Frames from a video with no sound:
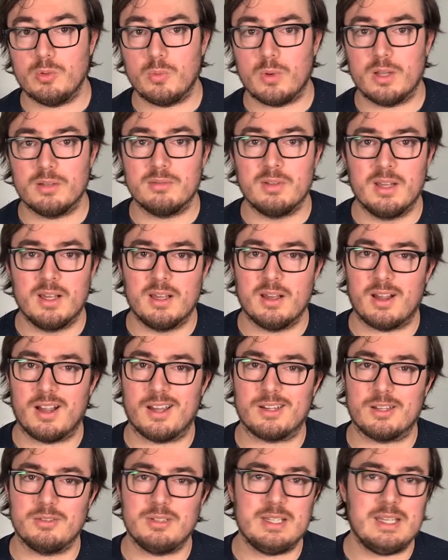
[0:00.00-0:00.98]
one. I
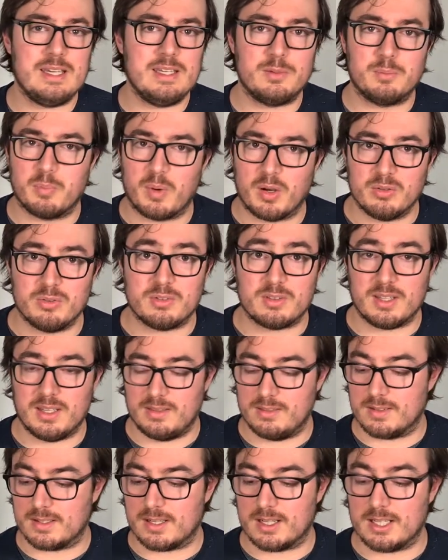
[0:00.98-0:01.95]
don't need both in
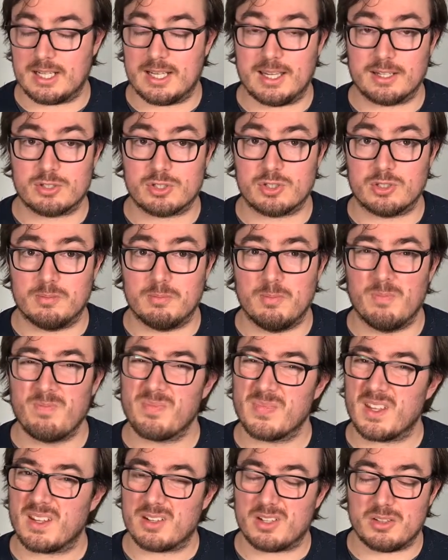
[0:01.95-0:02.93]
the collection,
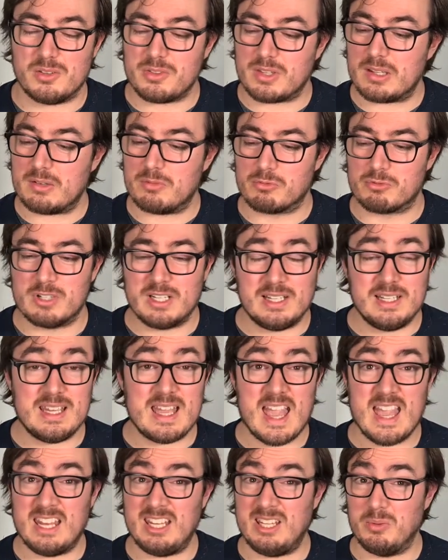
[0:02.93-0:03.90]
and I don't think really
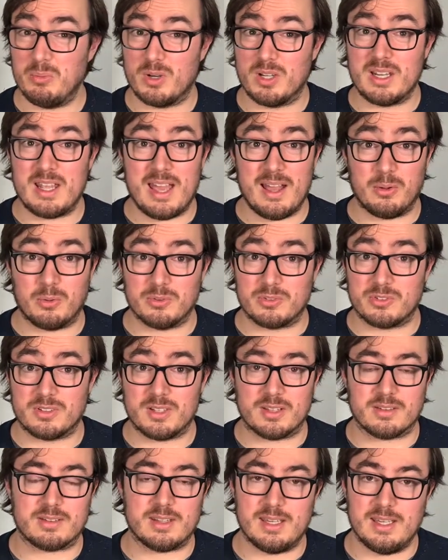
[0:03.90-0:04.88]
anyone else
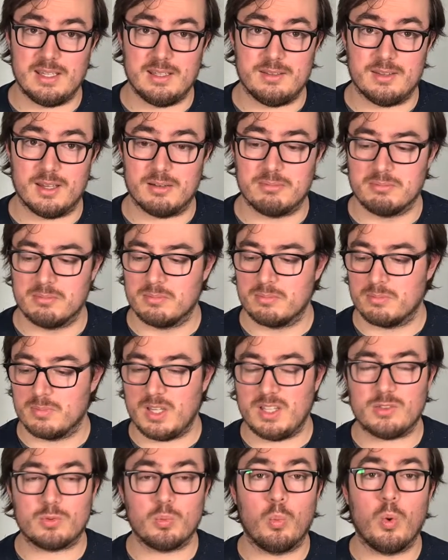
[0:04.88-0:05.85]
does either.
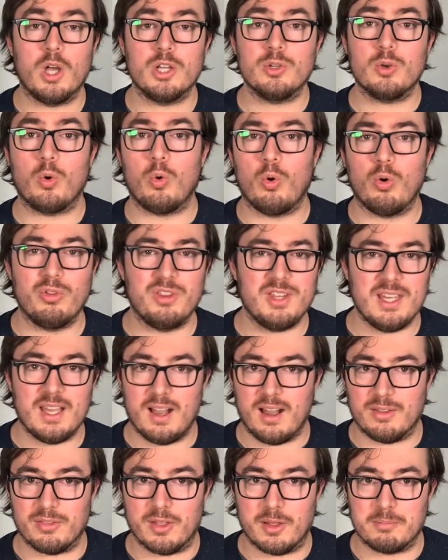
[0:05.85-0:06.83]
It's one or the
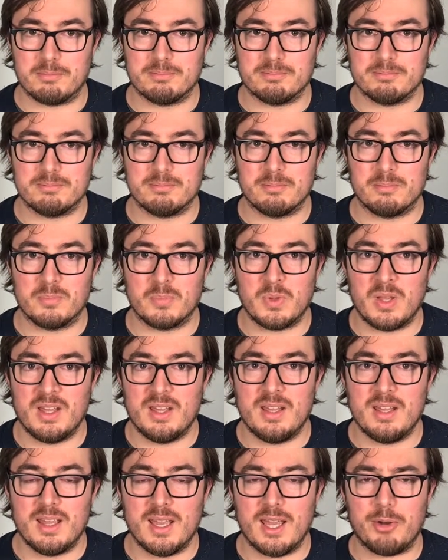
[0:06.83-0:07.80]
other.
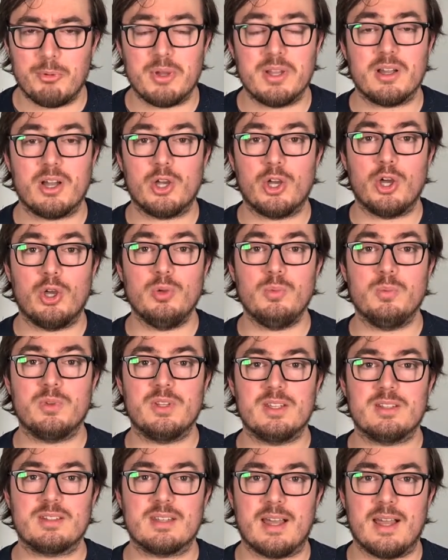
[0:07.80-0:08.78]
Anyway, I hope
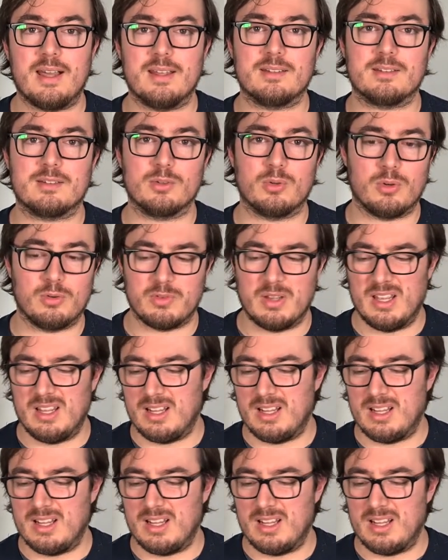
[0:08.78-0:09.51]
this has sort of